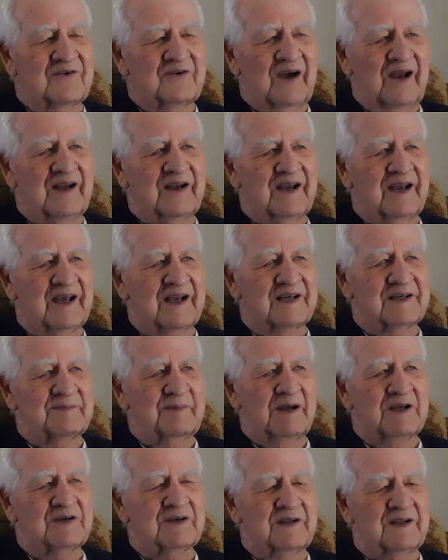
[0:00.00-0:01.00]
Tried to get as
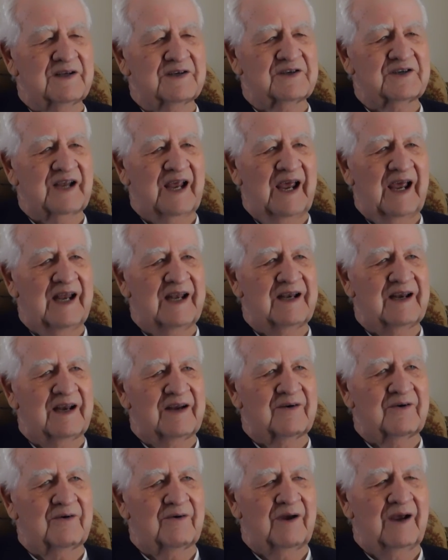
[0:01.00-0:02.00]
much of the sand
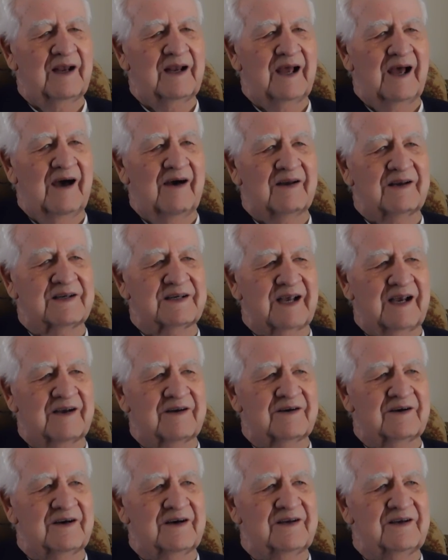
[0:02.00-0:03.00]
and grit out as I
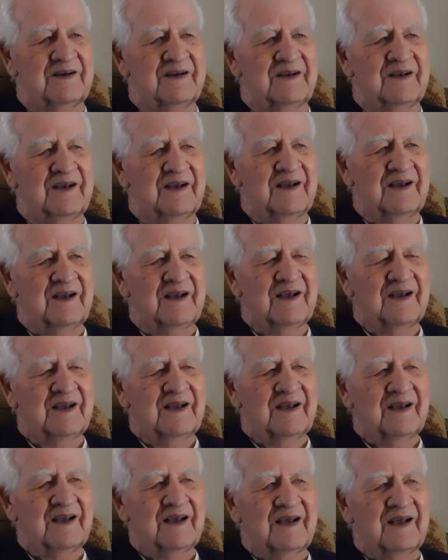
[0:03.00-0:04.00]
could.
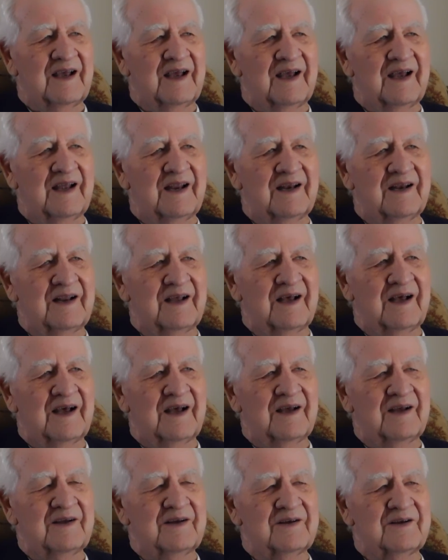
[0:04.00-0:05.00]
And
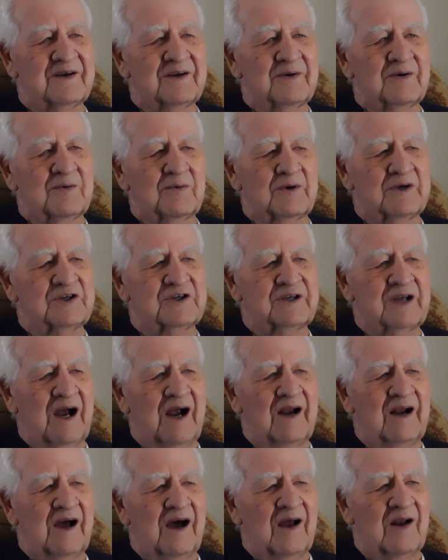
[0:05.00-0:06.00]
we
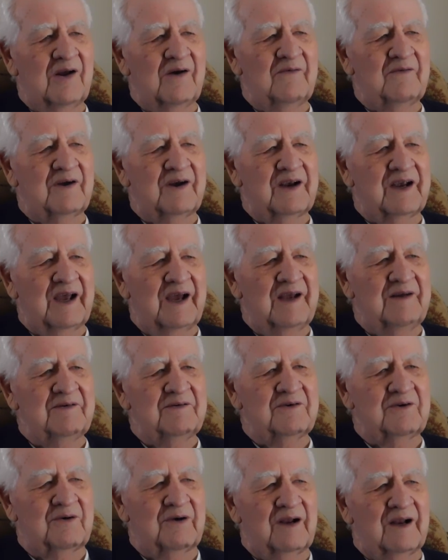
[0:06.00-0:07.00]
started all over
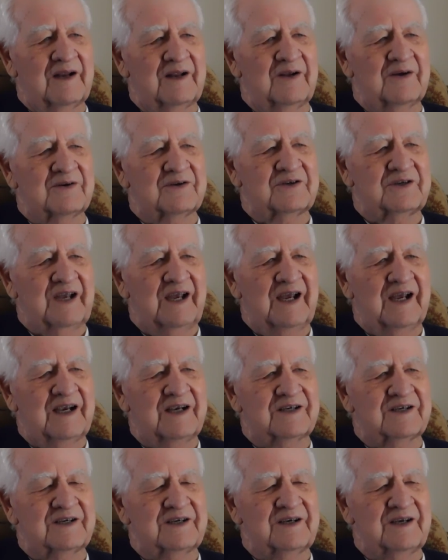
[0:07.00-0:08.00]
again, grilling those
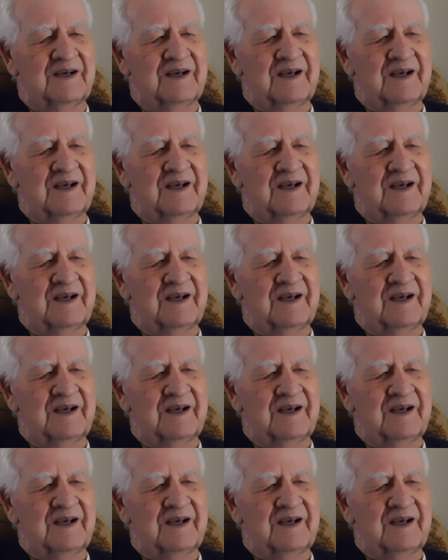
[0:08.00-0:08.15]
steaks.